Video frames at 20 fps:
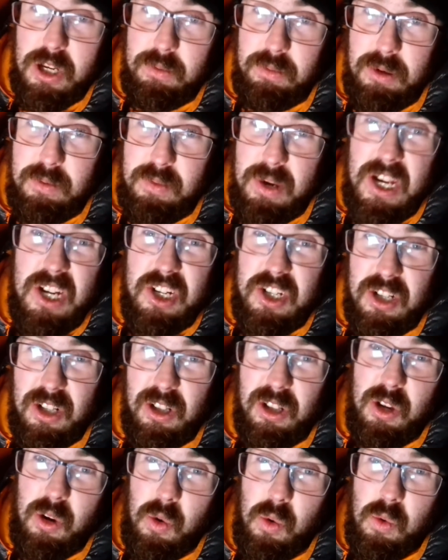could be pitched a
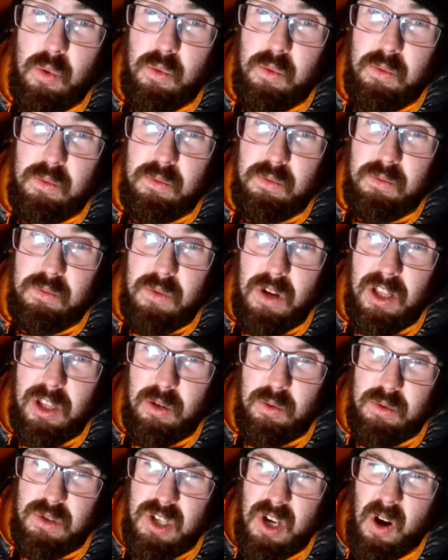little a
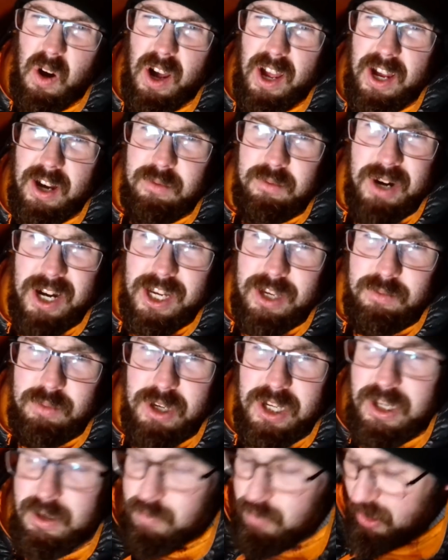little tighter
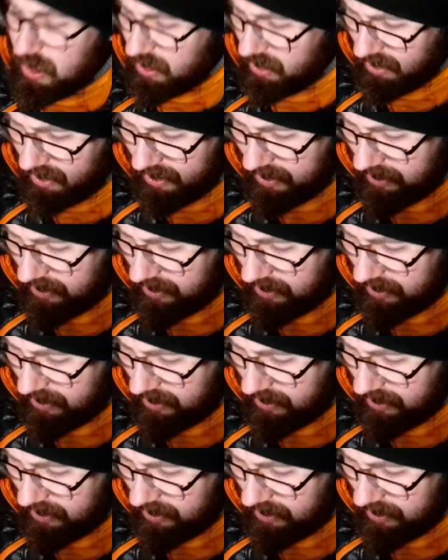maybe, but